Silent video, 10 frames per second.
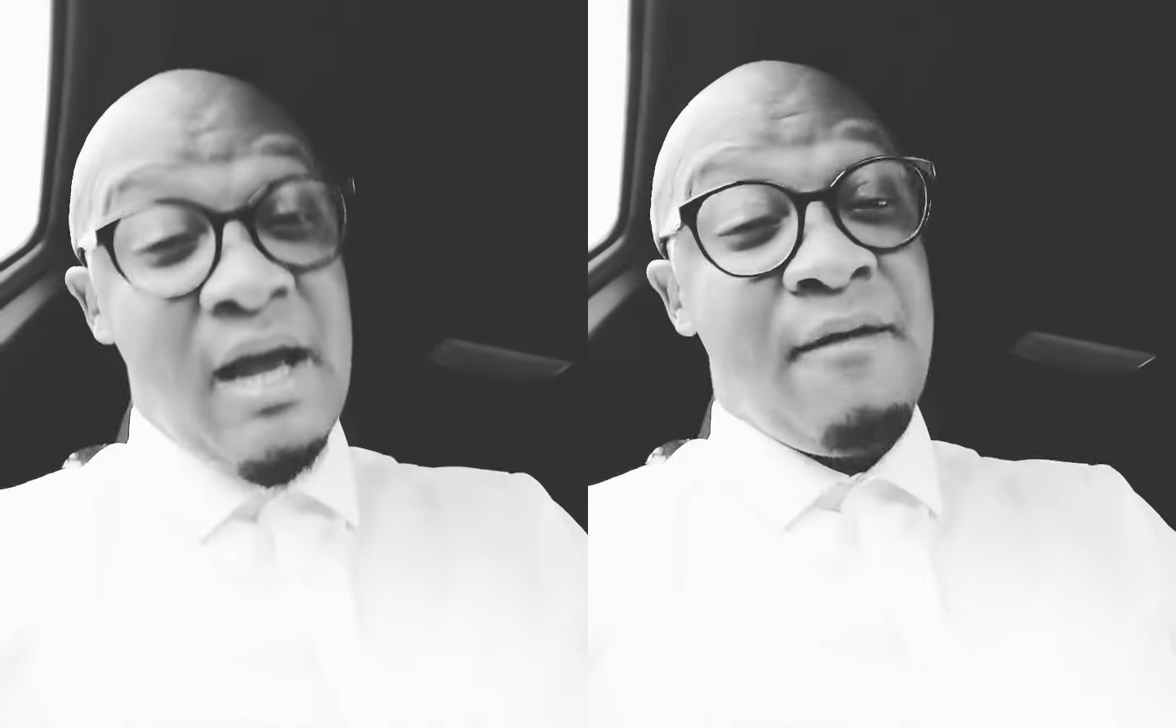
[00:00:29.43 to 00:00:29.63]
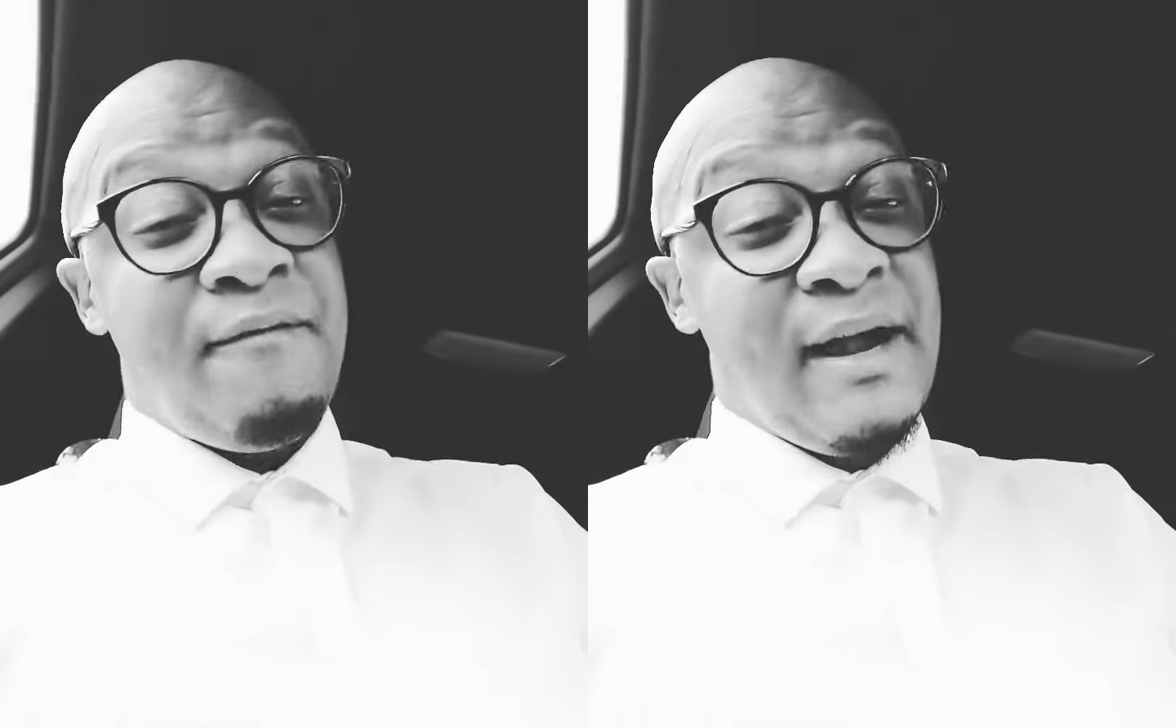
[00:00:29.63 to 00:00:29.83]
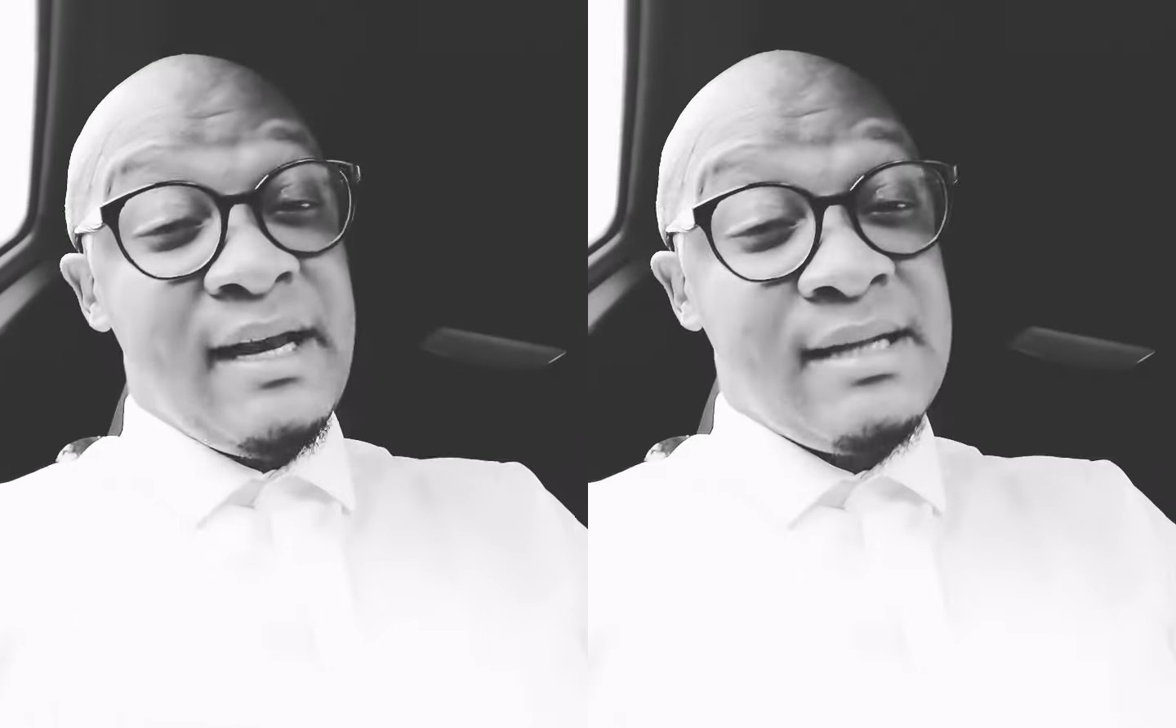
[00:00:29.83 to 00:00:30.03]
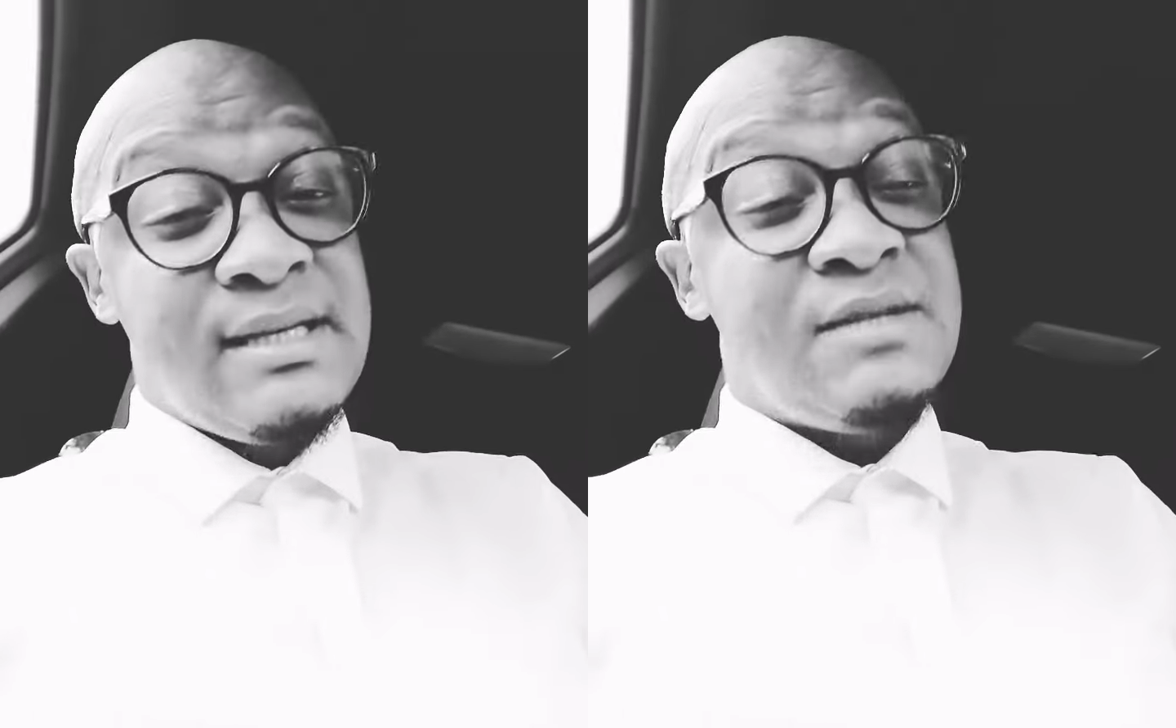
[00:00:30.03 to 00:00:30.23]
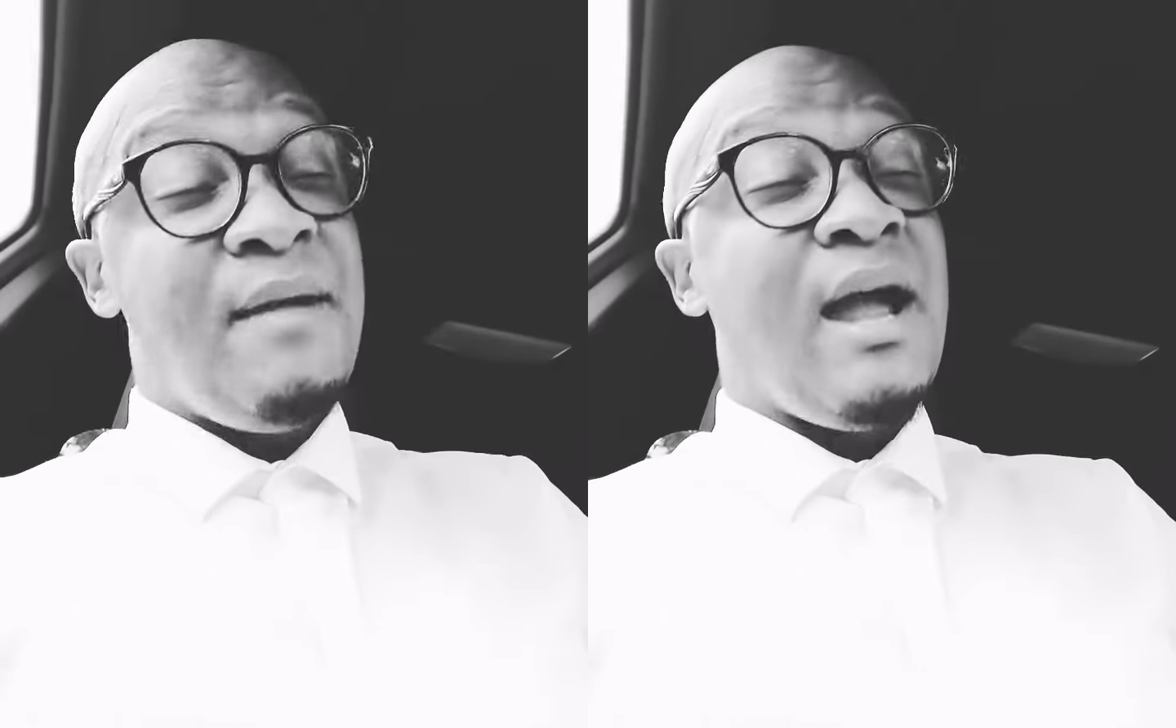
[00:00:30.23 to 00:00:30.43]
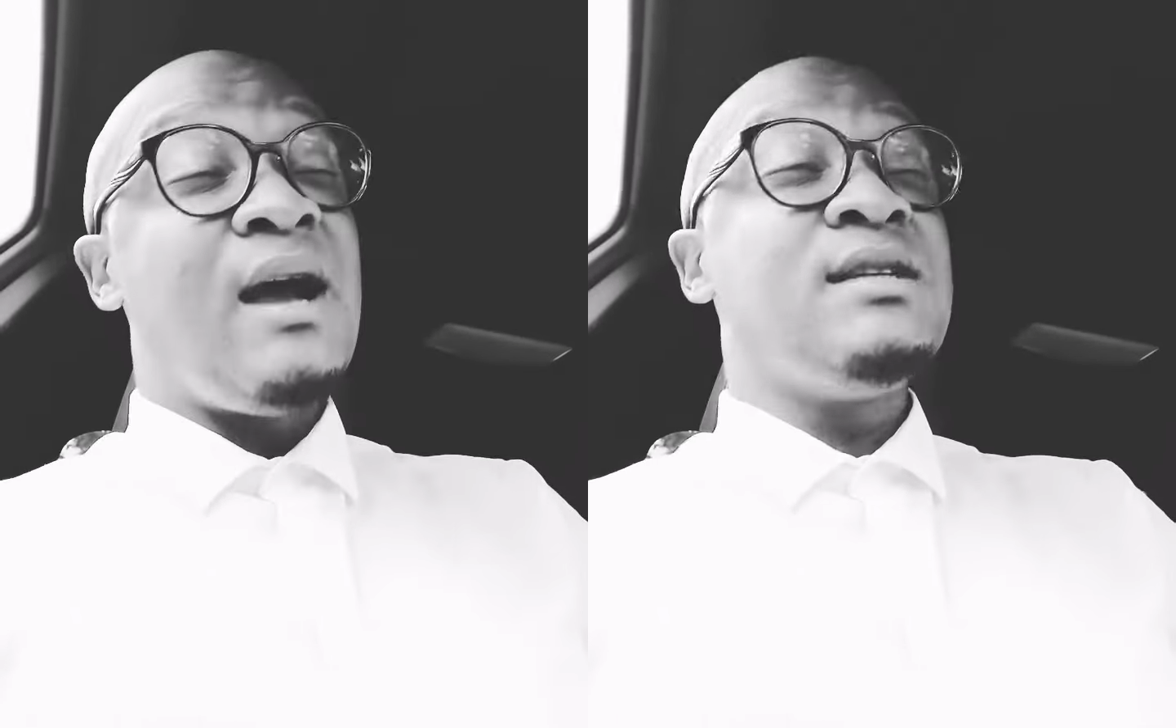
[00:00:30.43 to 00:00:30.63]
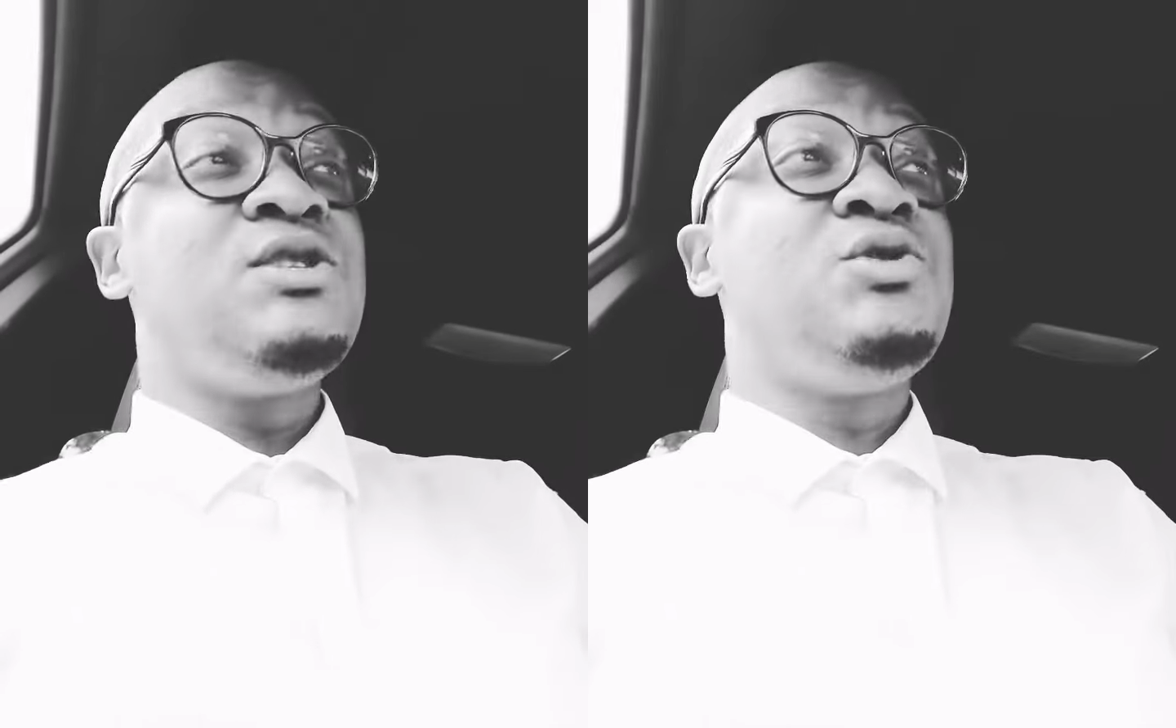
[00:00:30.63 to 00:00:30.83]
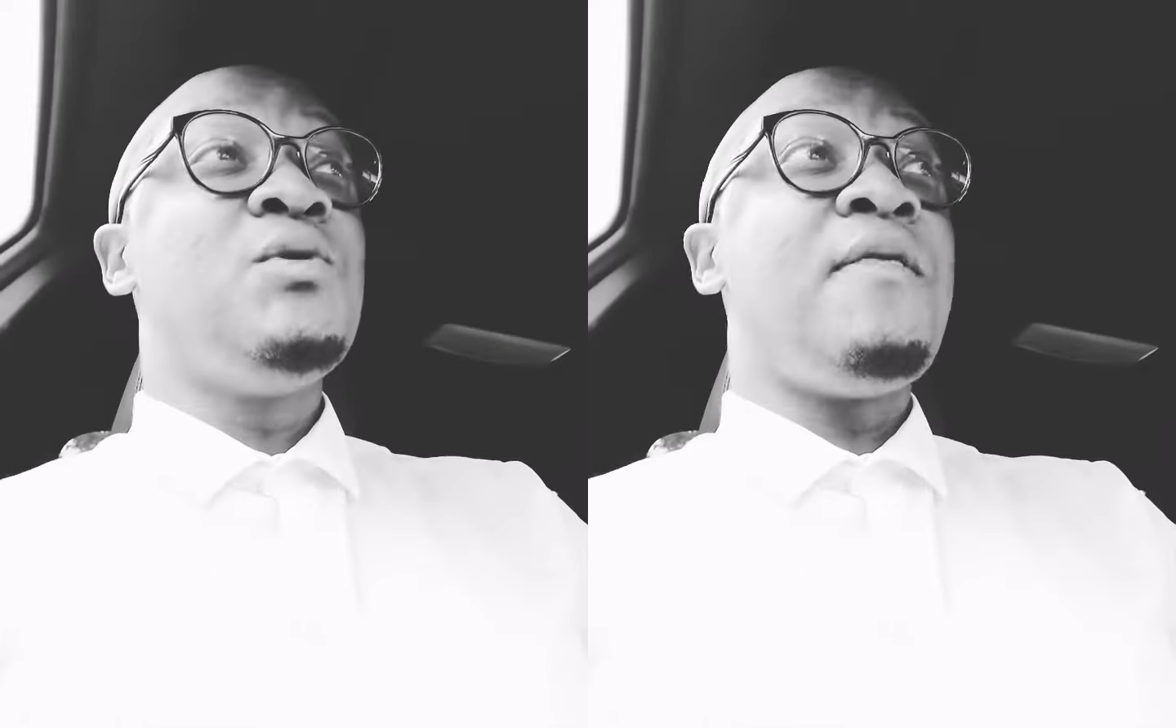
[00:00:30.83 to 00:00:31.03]
finances make
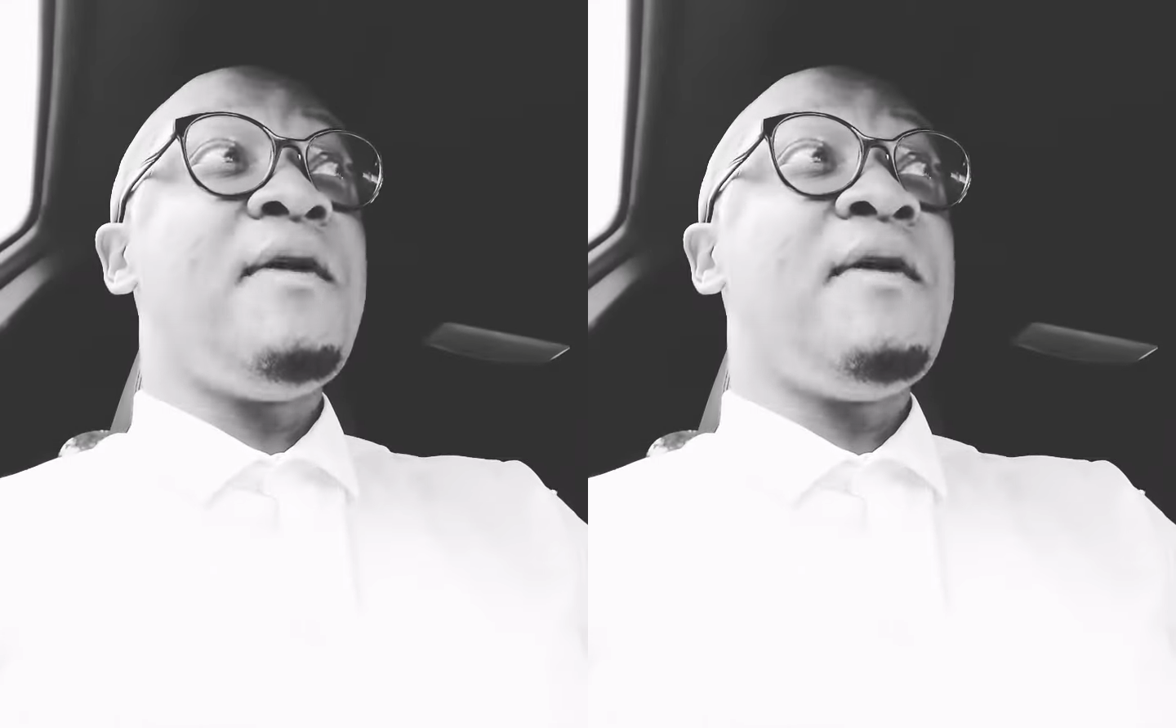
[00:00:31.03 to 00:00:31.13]
us do